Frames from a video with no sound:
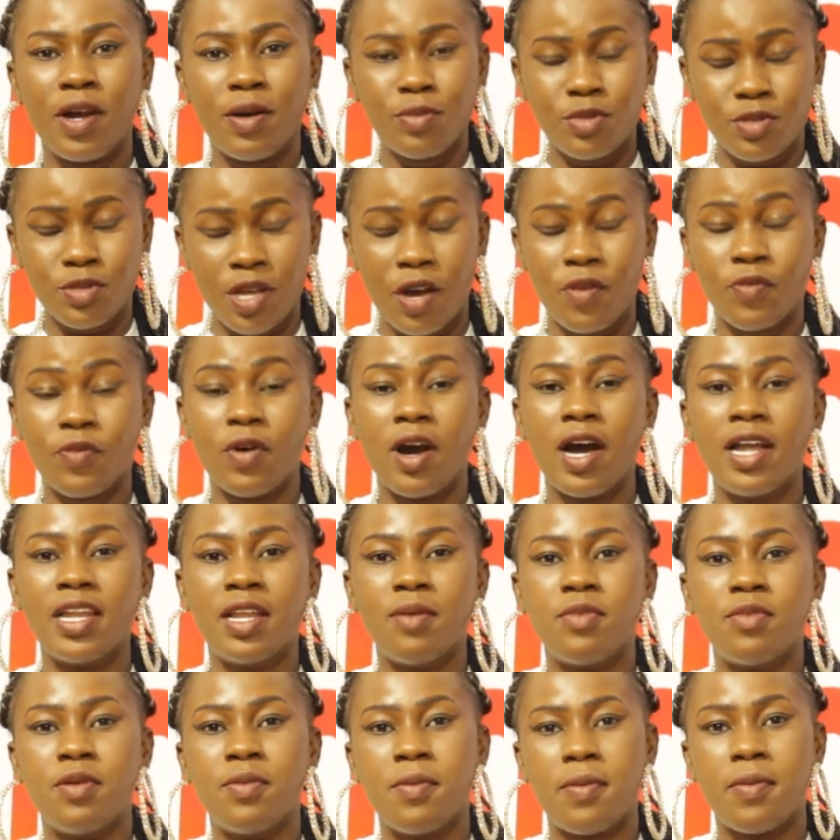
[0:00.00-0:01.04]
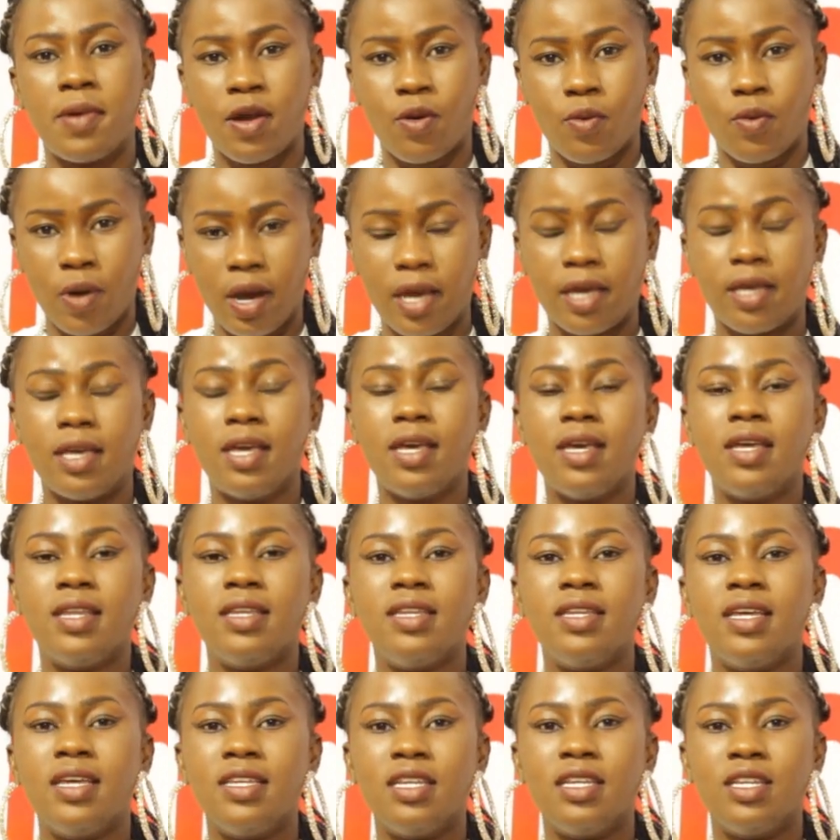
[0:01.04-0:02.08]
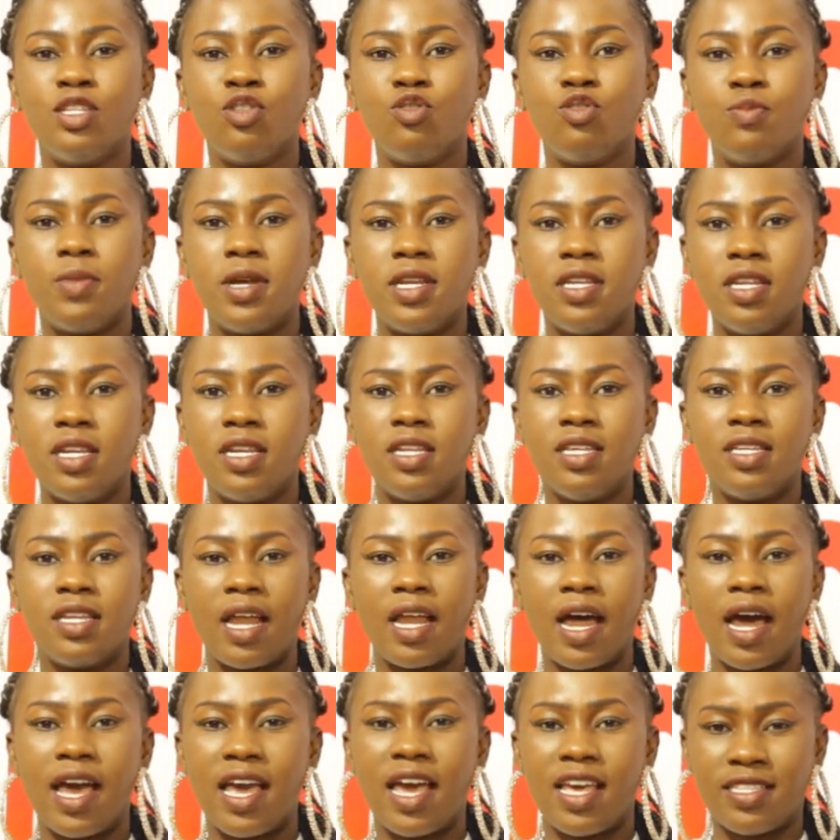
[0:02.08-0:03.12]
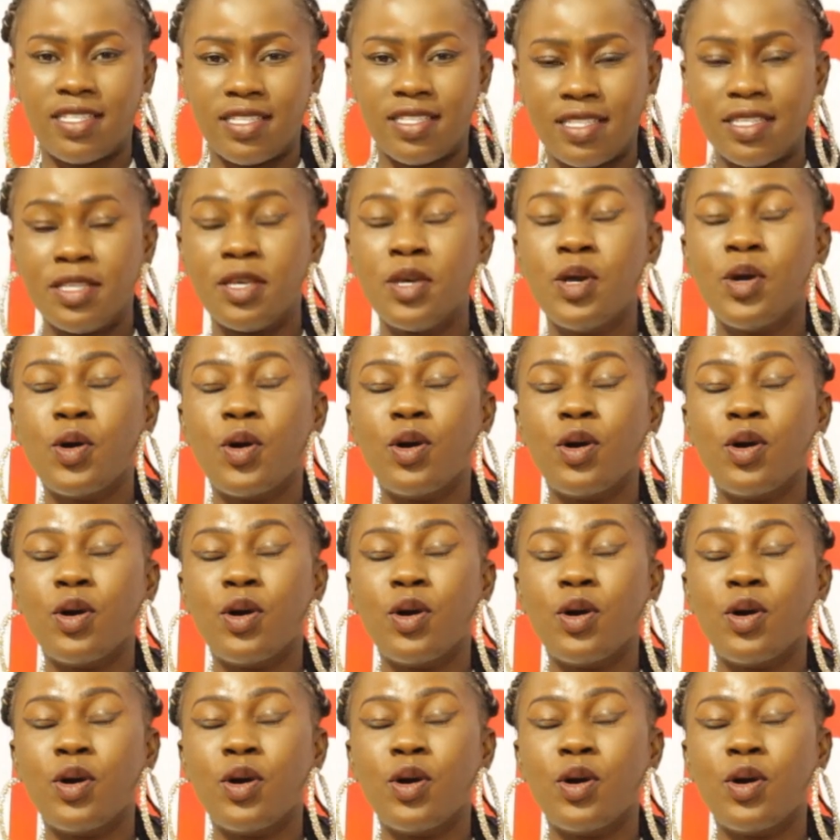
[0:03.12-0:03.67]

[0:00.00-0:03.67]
I wish you have for Hannah, remember my cry, Nanny, did you meddle in your see?